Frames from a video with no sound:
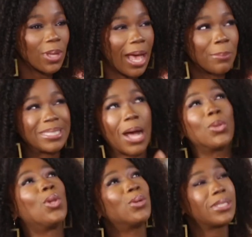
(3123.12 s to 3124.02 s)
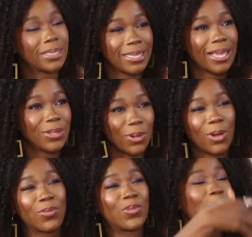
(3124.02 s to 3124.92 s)
I'm downloading, that you're
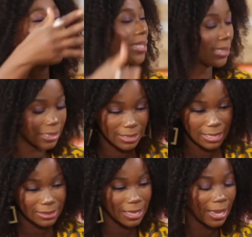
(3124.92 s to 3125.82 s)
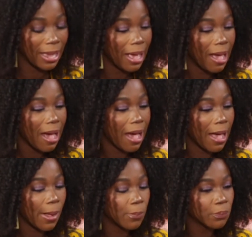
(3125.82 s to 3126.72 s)
offloading, as they say.
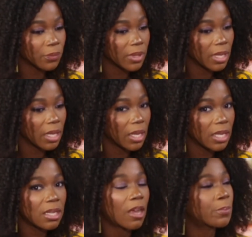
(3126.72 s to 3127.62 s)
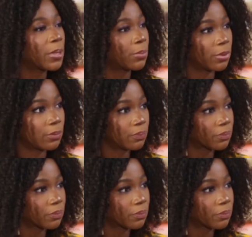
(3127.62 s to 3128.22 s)
Young people.